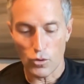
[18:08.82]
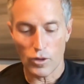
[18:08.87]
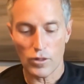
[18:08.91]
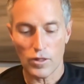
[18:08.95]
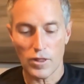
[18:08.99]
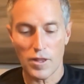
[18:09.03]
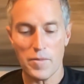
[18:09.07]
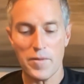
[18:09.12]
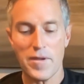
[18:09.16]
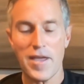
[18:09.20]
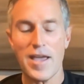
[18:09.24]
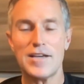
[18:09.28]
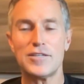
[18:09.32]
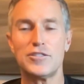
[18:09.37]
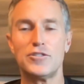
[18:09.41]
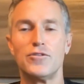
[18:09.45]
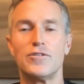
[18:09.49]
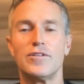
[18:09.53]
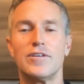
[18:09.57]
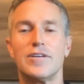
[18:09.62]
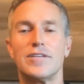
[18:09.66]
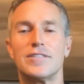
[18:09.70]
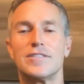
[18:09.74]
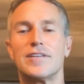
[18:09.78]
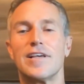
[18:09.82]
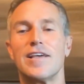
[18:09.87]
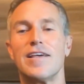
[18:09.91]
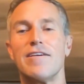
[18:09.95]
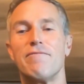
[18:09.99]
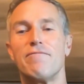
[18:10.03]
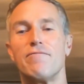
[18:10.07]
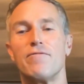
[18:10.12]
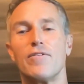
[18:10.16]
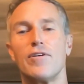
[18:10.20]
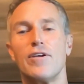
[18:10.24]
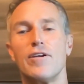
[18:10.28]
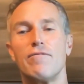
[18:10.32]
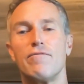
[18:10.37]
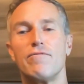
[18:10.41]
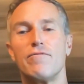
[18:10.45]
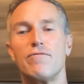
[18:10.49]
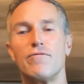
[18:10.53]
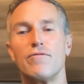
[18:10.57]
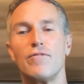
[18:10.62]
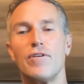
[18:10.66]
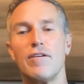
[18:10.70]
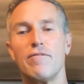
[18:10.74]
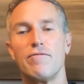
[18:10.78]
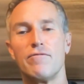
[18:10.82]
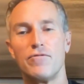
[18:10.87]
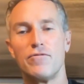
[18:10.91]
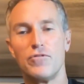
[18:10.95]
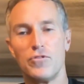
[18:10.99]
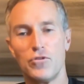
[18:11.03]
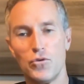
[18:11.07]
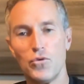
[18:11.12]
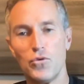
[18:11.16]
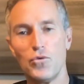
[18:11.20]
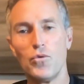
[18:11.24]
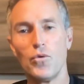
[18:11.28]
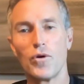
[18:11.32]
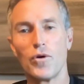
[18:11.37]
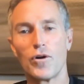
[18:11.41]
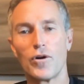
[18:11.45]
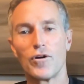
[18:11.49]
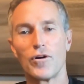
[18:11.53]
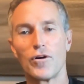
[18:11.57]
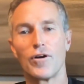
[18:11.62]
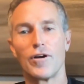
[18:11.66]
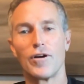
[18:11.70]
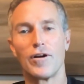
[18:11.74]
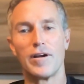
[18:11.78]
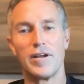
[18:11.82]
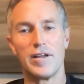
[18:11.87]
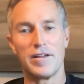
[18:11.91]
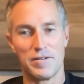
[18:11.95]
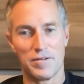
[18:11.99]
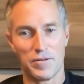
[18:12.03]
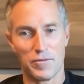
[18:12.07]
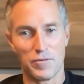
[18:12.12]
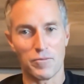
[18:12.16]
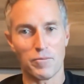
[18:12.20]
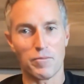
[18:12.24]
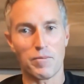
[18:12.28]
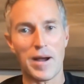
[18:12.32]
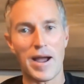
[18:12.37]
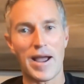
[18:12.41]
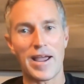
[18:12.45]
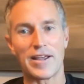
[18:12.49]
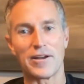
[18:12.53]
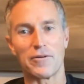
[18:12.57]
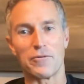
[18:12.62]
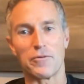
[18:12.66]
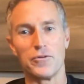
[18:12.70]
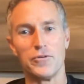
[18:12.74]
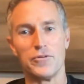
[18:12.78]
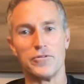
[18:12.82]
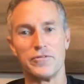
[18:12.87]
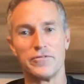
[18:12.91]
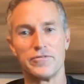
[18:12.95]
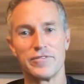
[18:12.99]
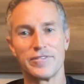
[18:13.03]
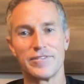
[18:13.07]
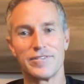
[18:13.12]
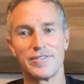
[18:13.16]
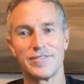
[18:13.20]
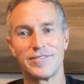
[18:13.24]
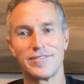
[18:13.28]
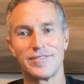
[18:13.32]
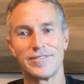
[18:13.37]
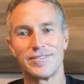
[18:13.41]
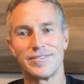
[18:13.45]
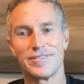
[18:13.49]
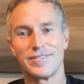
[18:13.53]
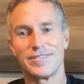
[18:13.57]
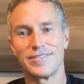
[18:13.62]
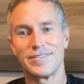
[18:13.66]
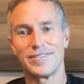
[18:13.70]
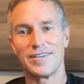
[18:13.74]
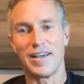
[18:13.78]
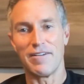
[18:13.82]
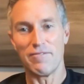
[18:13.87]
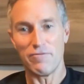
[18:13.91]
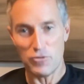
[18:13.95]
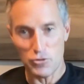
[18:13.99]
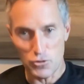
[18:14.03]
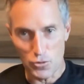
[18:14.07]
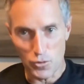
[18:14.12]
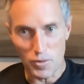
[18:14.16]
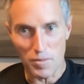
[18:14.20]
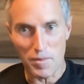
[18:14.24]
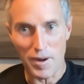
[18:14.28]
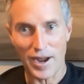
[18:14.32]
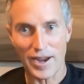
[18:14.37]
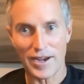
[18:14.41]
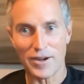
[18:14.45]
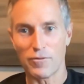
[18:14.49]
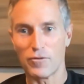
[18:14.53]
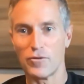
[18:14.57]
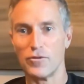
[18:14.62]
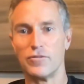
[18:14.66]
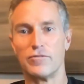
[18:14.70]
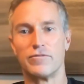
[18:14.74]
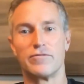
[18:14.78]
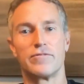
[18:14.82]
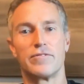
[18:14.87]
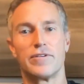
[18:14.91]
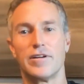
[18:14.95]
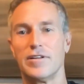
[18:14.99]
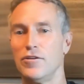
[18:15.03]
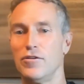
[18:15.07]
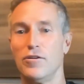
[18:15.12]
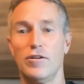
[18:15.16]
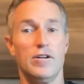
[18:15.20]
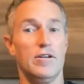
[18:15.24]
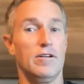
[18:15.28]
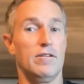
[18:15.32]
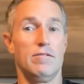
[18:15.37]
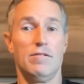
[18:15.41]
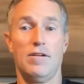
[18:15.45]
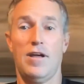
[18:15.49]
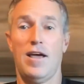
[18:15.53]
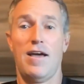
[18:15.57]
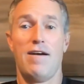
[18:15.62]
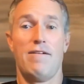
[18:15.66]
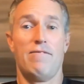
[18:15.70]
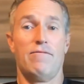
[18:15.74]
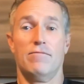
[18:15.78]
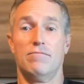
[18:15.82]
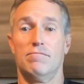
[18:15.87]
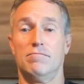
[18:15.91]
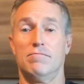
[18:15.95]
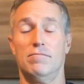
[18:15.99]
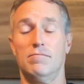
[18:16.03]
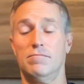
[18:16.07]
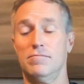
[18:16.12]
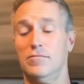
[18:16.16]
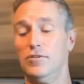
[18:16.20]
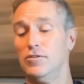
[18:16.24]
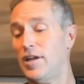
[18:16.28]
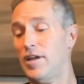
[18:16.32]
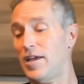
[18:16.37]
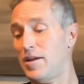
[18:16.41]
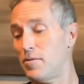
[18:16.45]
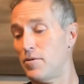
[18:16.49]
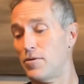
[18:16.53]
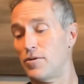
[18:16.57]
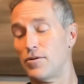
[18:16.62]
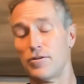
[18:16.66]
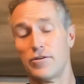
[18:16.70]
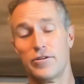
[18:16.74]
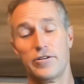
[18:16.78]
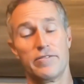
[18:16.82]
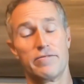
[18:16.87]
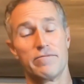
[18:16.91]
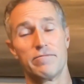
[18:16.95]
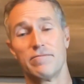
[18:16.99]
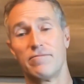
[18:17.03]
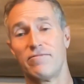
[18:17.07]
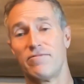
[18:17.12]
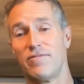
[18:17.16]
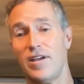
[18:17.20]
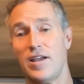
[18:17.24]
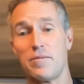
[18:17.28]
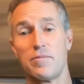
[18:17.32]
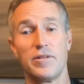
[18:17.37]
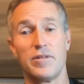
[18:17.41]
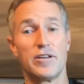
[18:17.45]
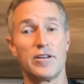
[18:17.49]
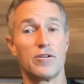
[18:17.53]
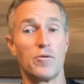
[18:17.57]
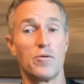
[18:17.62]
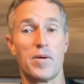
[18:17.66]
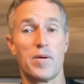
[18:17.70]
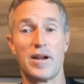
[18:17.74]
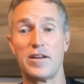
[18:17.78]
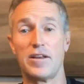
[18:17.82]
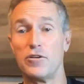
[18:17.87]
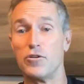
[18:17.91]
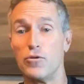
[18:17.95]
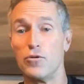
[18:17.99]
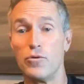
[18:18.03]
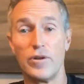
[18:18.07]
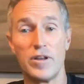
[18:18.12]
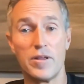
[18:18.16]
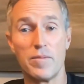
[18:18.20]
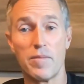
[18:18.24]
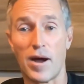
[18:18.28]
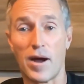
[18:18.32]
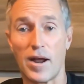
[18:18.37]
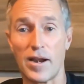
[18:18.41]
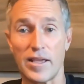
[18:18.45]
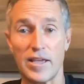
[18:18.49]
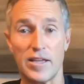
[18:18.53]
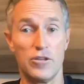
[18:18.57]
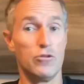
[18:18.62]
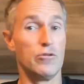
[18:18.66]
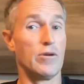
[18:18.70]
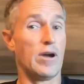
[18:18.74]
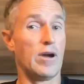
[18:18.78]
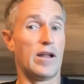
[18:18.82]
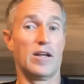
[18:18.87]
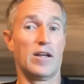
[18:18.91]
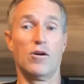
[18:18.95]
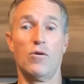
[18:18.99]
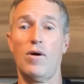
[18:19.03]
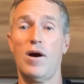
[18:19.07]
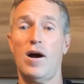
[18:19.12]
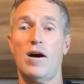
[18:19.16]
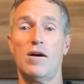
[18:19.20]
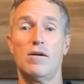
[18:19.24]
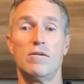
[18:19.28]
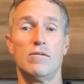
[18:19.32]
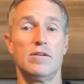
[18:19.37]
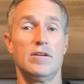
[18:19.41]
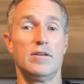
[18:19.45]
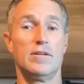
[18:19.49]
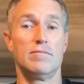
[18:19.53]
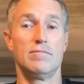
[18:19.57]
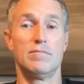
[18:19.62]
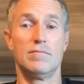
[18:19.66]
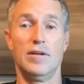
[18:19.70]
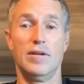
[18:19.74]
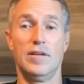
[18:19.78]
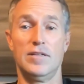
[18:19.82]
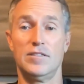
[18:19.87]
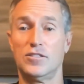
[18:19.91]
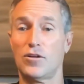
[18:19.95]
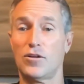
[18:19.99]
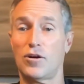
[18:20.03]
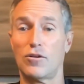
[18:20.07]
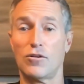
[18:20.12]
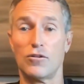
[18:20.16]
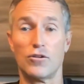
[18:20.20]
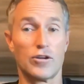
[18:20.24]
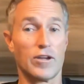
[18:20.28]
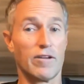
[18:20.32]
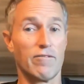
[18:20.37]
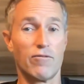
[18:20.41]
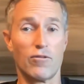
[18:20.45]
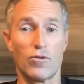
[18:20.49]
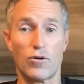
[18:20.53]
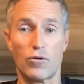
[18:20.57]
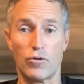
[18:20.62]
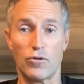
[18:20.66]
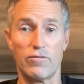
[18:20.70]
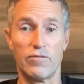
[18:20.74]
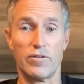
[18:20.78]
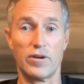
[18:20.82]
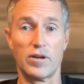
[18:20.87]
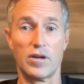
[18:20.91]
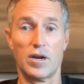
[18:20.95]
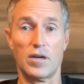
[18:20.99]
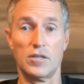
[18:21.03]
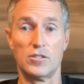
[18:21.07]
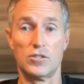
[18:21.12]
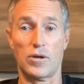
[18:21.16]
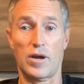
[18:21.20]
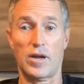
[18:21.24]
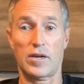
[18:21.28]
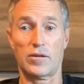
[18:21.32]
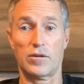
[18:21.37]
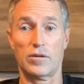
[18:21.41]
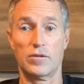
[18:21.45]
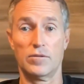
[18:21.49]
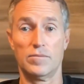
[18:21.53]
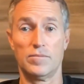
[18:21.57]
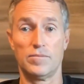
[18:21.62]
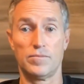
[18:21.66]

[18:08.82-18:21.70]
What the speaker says: let me ask you this: if you were buying a roof, if you were buying a roof and you didn't have your neighbor or your family or nobody knew anybody, and you got to go out and start looking for a roofing contractor